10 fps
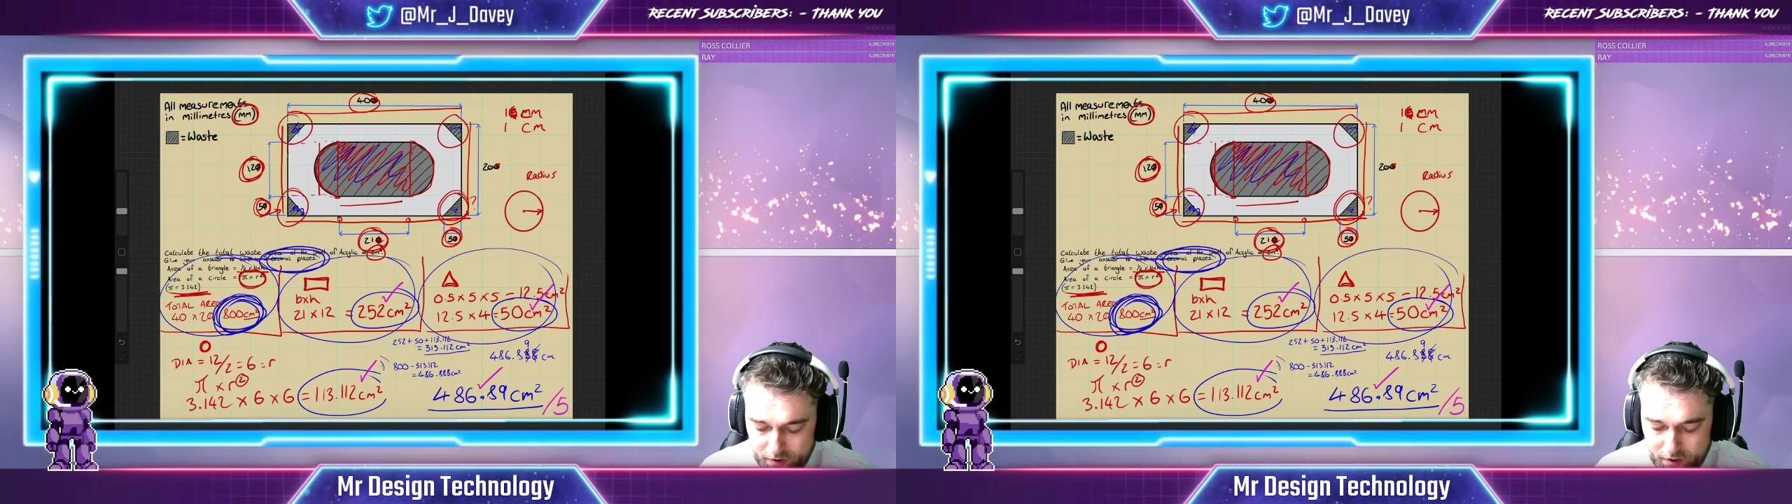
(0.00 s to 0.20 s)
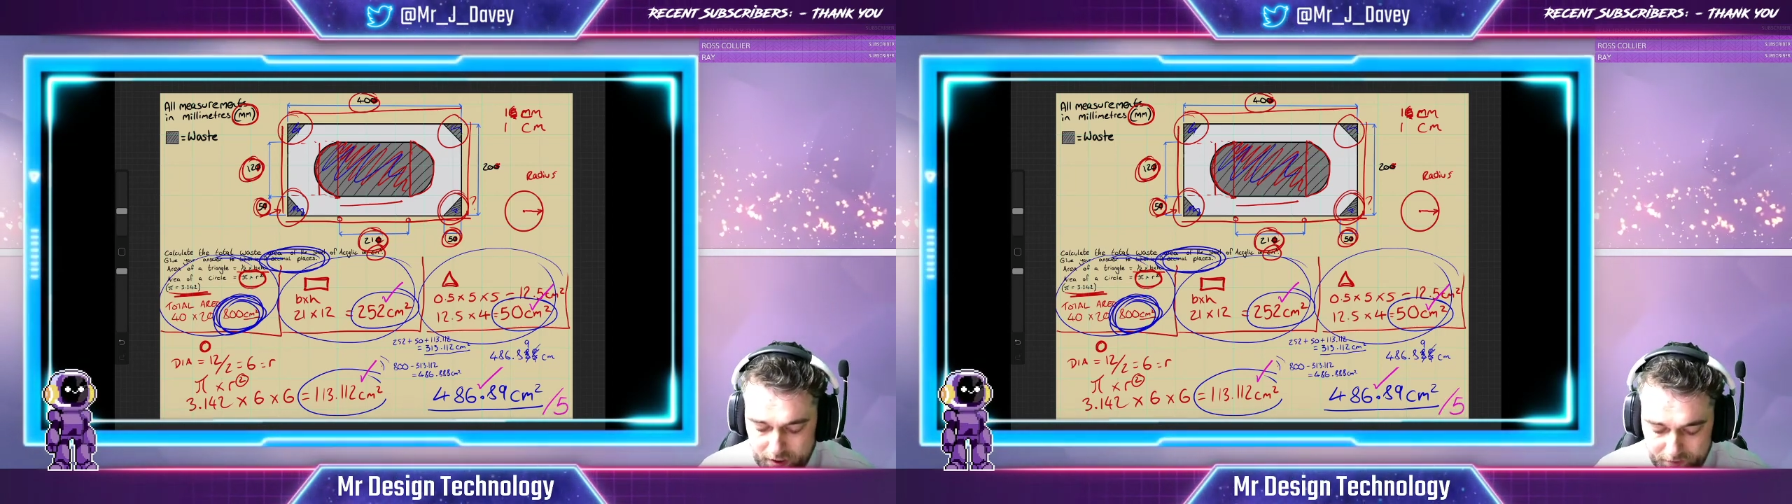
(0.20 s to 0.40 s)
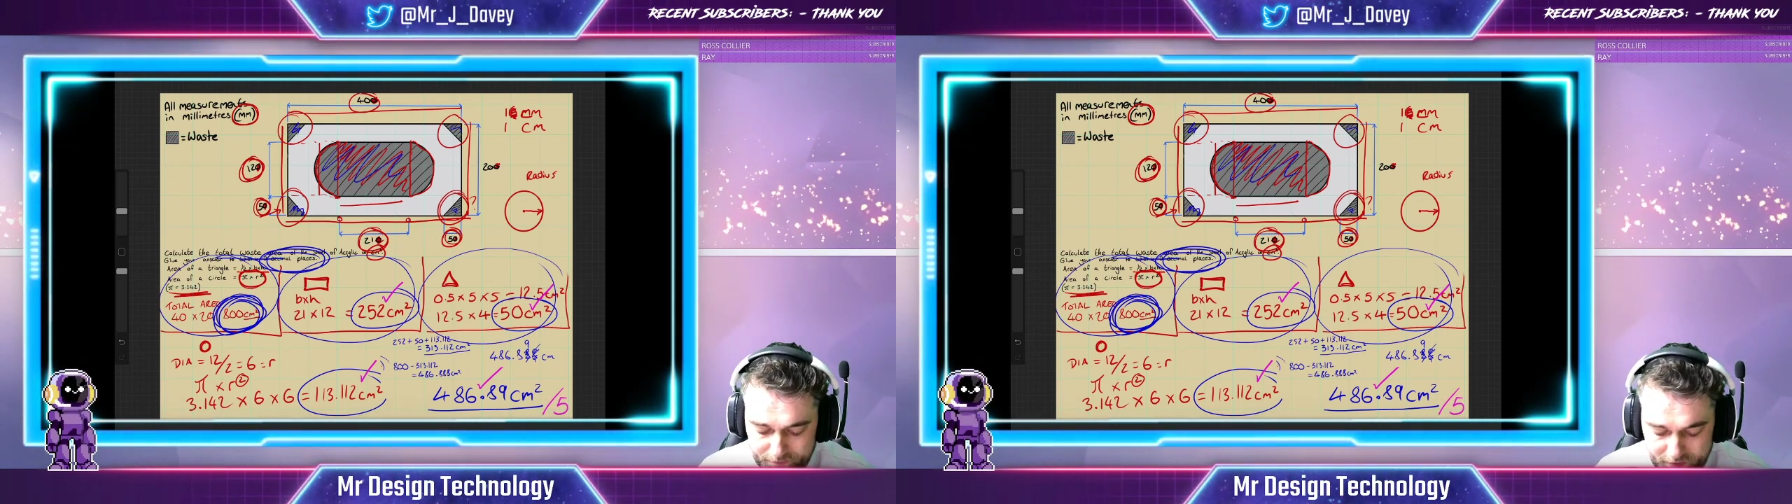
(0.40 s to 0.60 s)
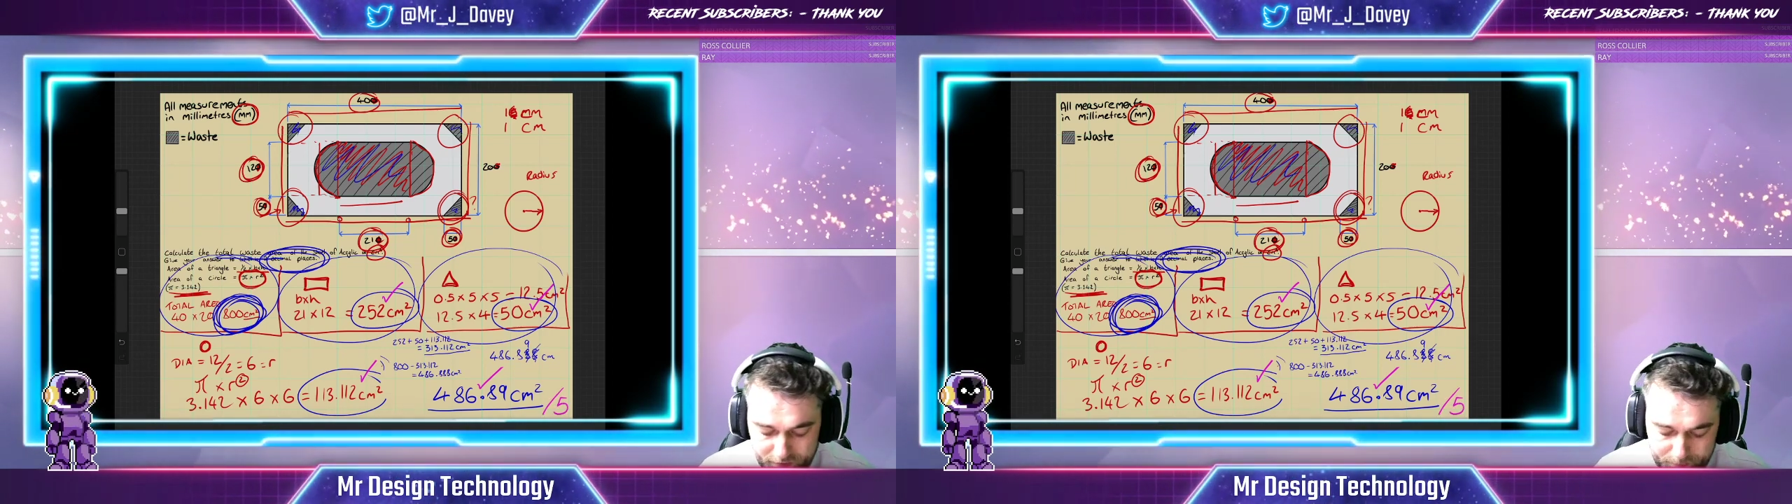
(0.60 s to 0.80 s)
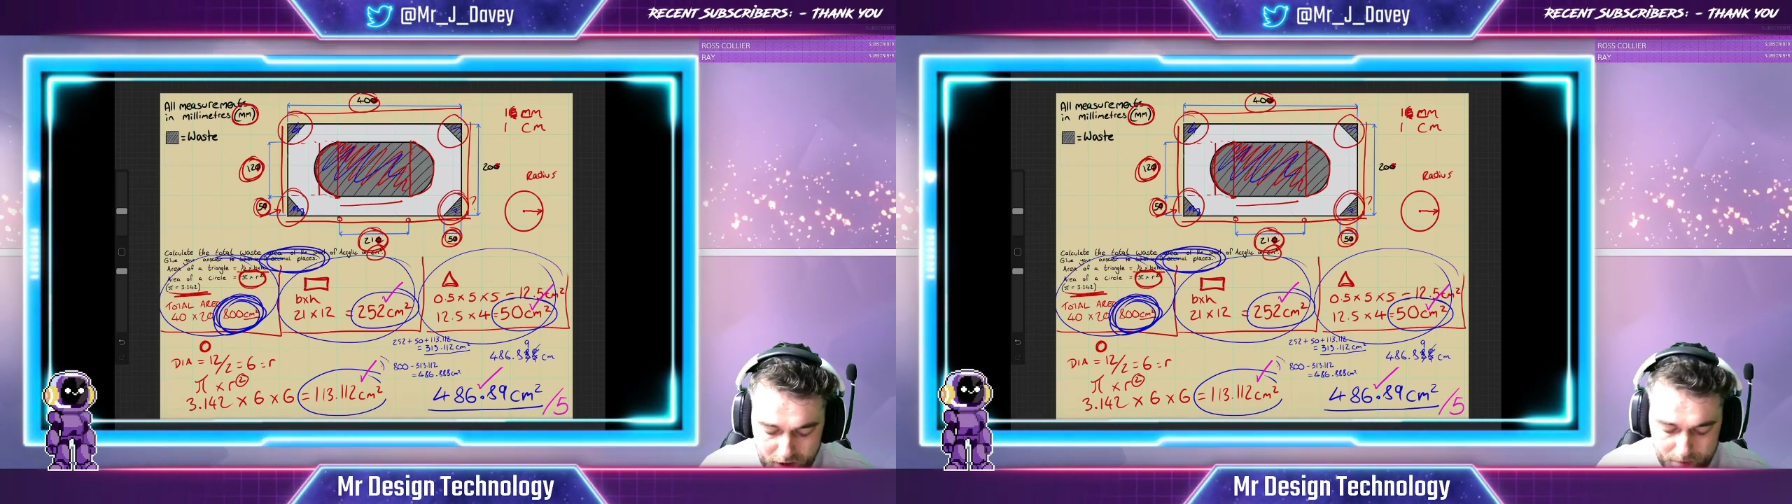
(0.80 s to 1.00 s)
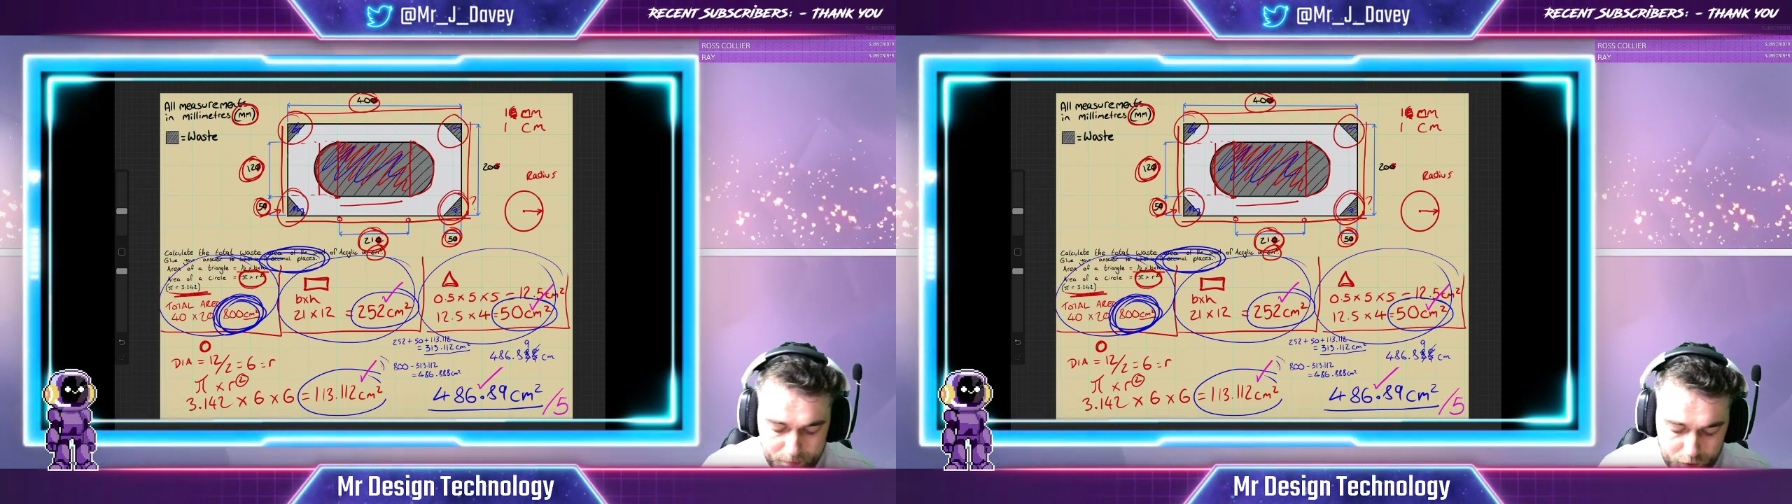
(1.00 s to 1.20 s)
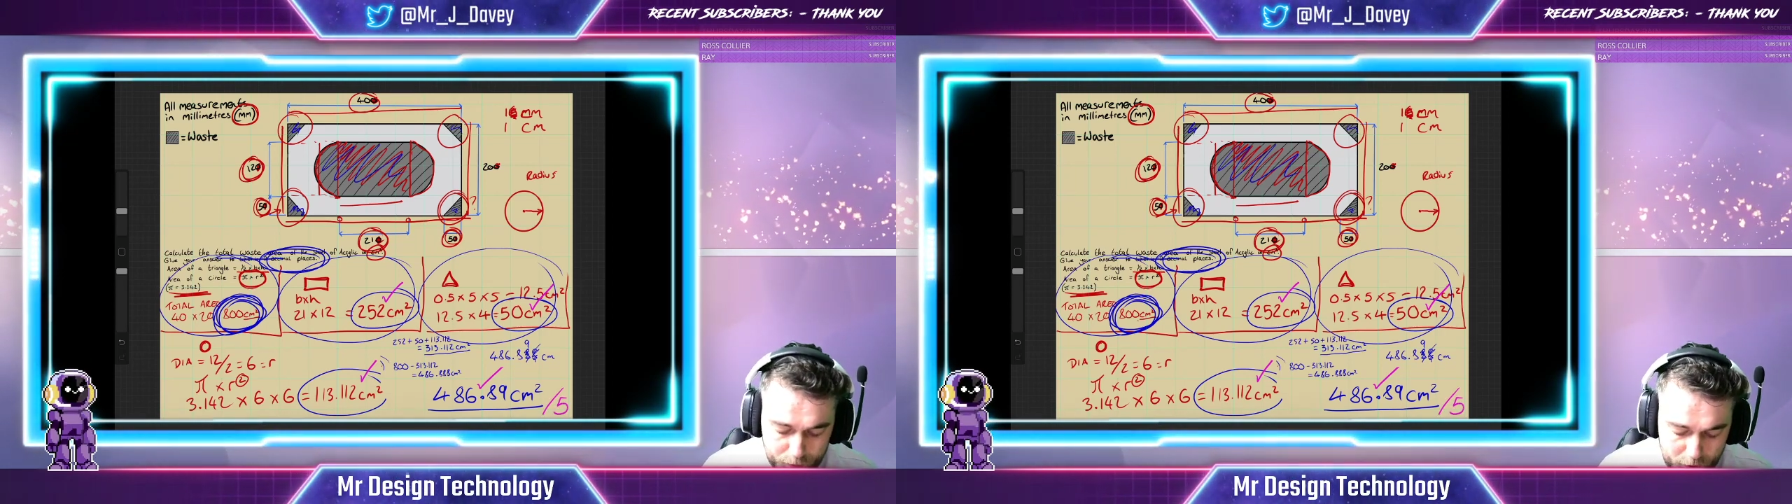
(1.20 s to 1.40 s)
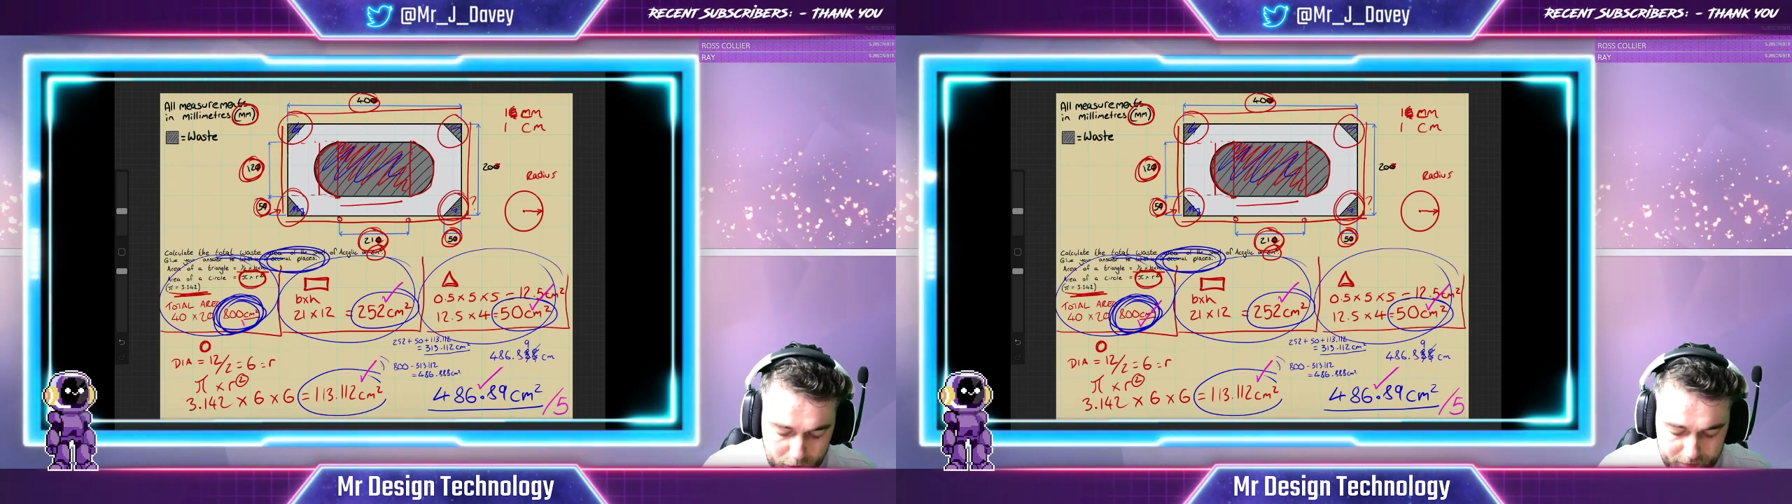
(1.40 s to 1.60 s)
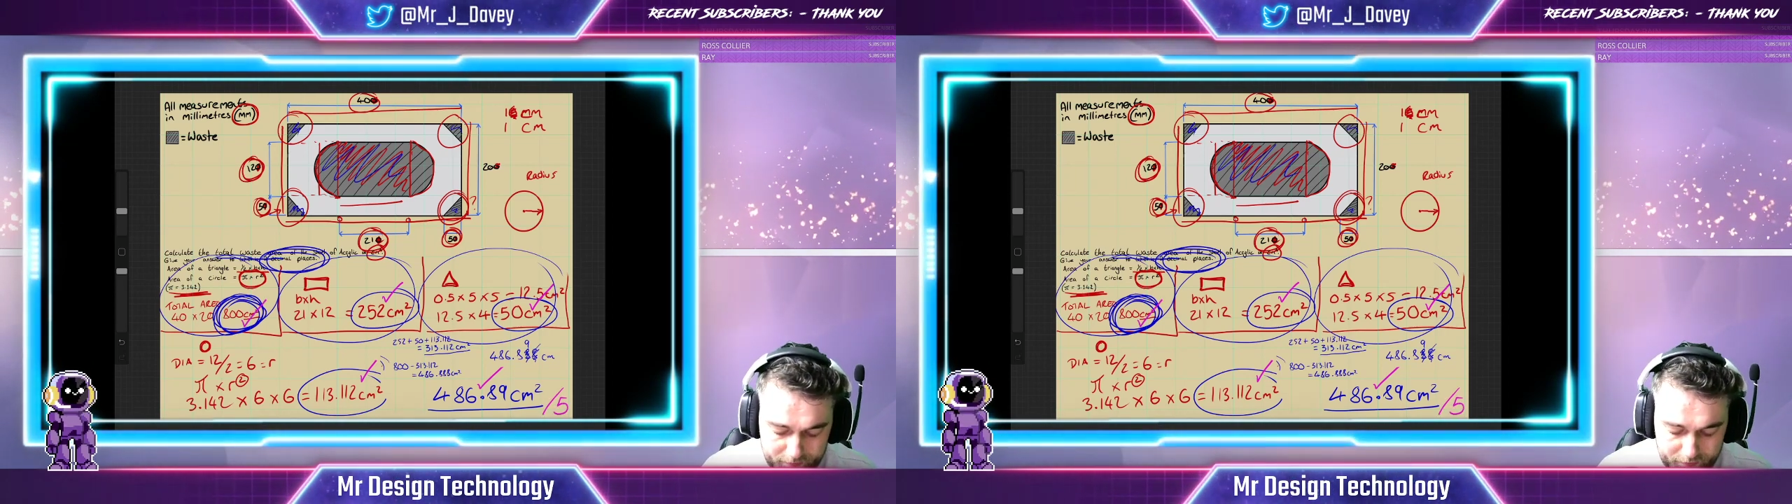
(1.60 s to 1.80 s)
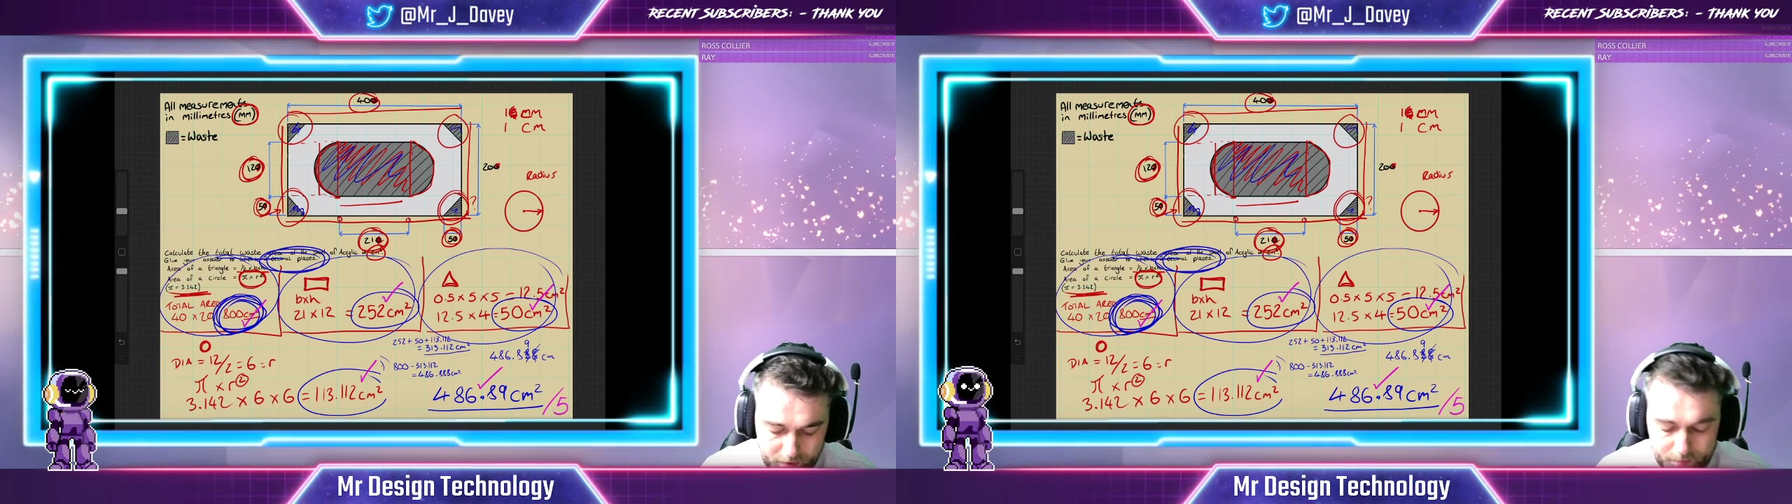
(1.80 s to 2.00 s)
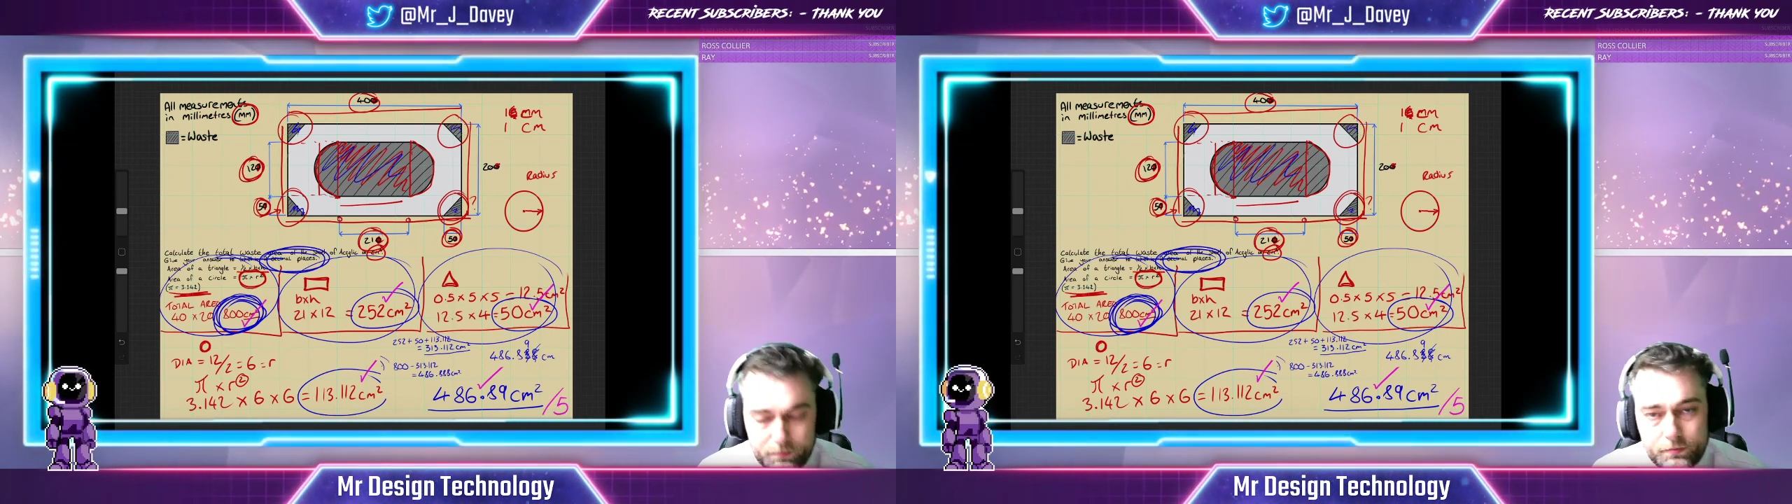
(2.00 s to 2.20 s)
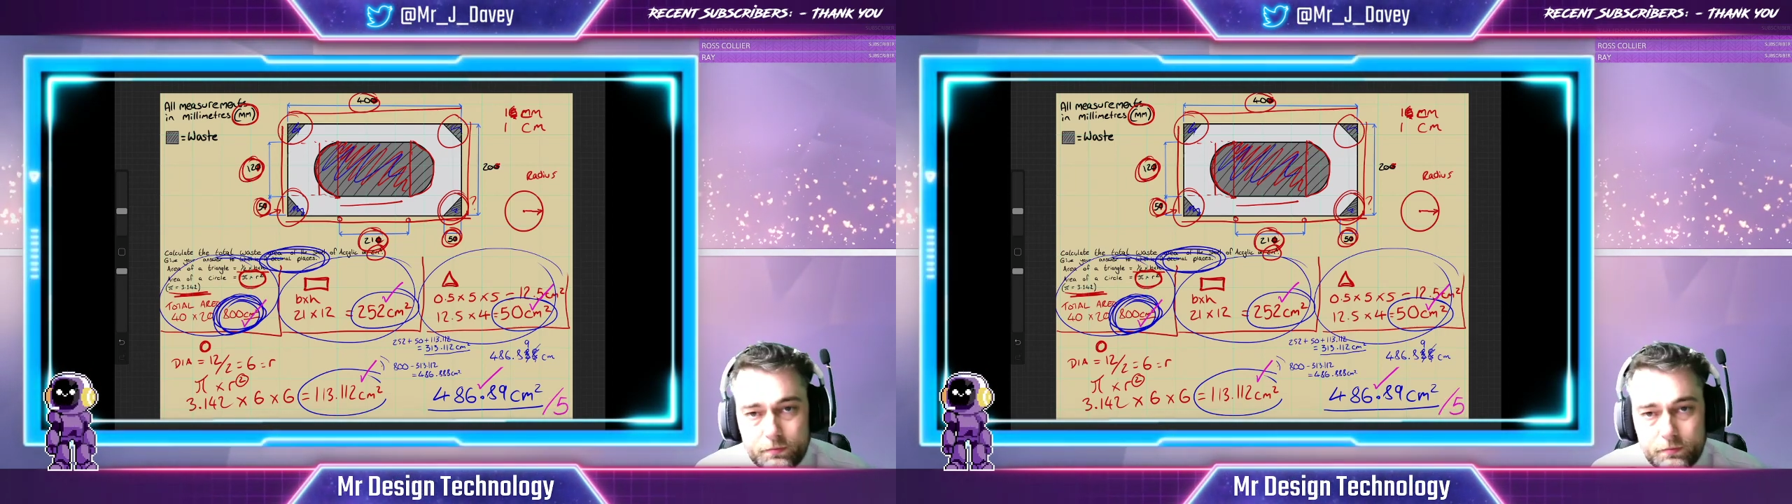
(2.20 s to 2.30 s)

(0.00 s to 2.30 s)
our 5th mark must be coming from